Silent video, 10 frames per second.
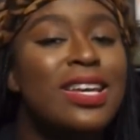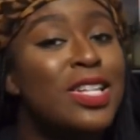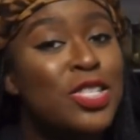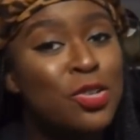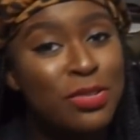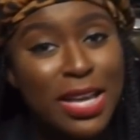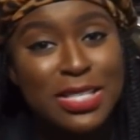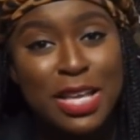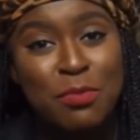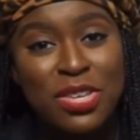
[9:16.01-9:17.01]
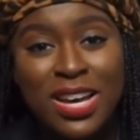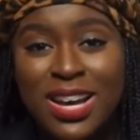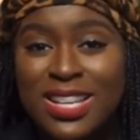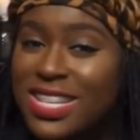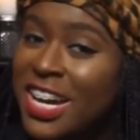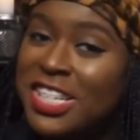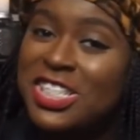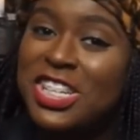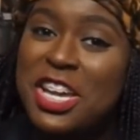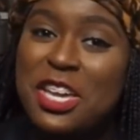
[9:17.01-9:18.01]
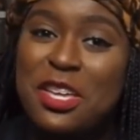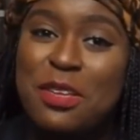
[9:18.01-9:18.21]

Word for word: Until next time, you guys, I Ashe